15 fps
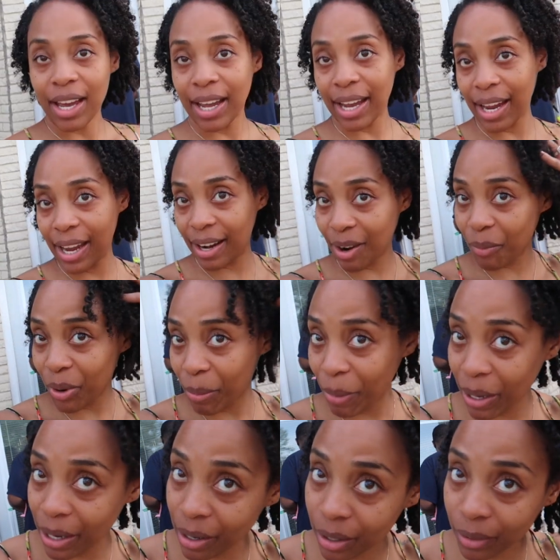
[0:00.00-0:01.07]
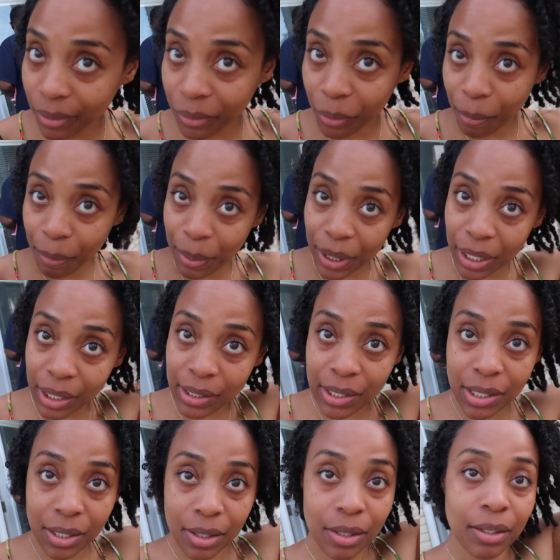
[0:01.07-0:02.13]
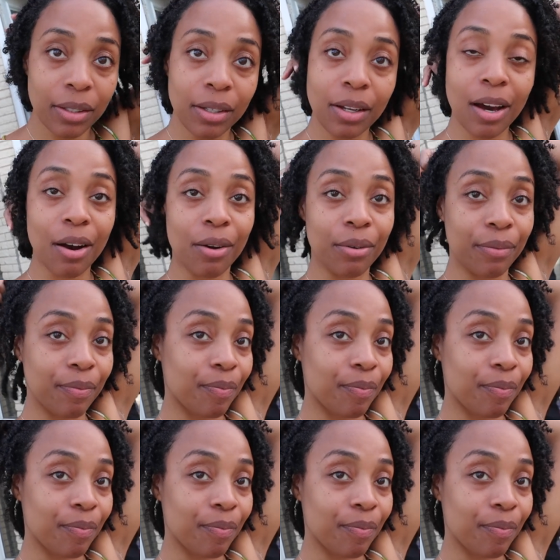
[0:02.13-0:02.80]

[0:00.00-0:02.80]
And I wet my hair a little bit, you know.